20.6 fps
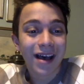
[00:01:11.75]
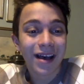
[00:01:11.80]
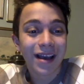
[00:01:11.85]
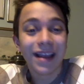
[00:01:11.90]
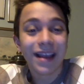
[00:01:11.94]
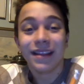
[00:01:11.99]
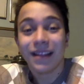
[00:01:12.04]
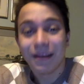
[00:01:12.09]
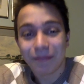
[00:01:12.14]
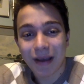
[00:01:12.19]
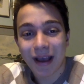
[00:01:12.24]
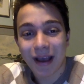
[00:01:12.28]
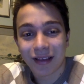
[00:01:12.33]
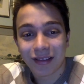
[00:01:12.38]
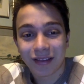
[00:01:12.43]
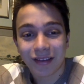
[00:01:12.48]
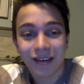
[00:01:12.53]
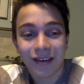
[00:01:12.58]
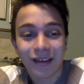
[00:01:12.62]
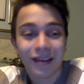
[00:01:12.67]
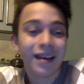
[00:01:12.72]
In the
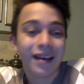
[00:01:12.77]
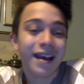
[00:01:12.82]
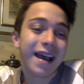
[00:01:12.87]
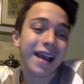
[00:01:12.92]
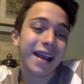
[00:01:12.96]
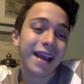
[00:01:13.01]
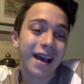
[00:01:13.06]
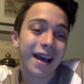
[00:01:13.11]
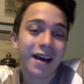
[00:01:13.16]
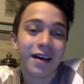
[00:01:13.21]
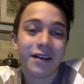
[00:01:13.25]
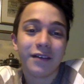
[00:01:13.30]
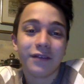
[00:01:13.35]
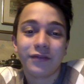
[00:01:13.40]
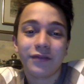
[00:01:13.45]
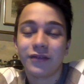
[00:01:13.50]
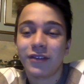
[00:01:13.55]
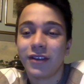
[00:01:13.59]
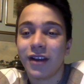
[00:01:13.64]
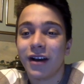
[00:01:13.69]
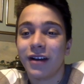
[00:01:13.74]
past, I have
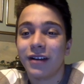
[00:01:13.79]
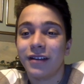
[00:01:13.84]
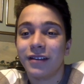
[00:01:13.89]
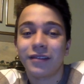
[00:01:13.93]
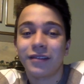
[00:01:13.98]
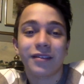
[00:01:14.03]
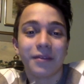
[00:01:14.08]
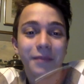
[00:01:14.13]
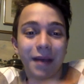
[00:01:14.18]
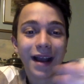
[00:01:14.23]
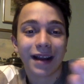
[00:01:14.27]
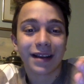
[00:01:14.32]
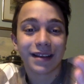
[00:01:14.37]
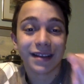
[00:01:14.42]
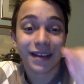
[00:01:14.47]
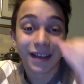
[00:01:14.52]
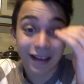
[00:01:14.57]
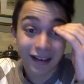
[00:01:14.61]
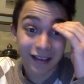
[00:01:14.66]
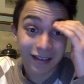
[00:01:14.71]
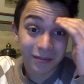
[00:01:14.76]
done some
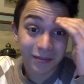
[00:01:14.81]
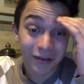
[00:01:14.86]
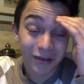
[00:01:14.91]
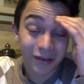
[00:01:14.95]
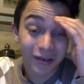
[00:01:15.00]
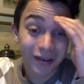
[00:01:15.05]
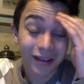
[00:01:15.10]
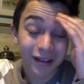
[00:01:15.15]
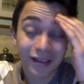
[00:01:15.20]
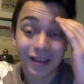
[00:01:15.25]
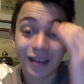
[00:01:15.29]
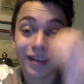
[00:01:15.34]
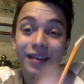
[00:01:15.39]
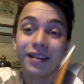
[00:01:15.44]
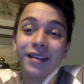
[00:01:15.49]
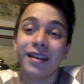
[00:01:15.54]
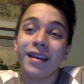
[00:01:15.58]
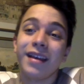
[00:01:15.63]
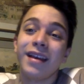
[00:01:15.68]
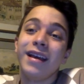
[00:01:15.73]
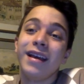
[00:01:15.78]
acting experiencing.